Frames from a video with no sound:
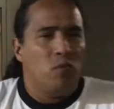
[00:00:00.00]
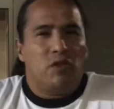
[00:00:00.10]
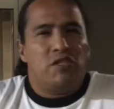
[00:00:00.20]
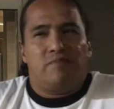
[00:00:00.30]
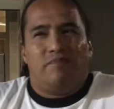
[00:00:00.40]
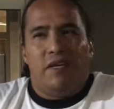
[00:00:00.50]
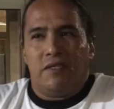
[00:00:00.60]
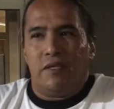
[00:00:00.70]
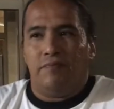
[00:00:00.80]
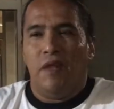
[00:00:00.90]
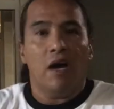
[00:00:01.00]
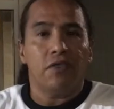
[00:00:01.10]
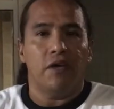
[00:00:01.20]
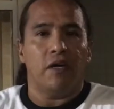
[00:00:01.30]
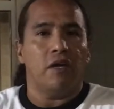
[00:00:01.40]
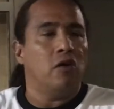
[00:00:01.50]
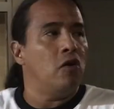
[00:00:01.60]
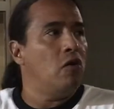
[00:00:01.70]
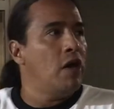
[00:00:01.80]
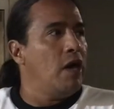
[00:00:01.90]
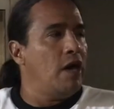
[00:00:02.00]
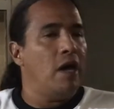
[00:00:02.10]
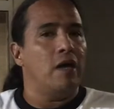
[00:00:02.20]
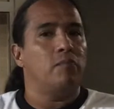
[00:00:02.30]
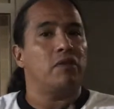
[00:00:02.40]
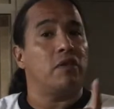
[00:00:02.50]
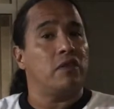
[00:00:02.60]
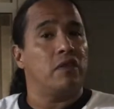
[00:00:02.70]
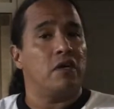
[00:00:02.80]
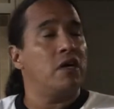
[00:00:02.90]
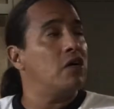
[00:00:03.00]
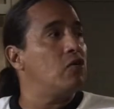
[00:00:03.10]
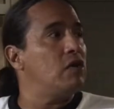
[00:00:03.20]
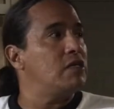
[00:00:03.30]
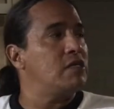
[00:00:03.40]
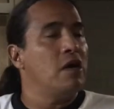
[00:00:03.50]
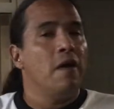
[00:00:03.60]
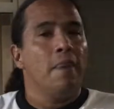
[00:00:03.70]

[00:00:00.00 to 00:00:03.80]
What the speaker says: which isn't nothing, but the kicker is,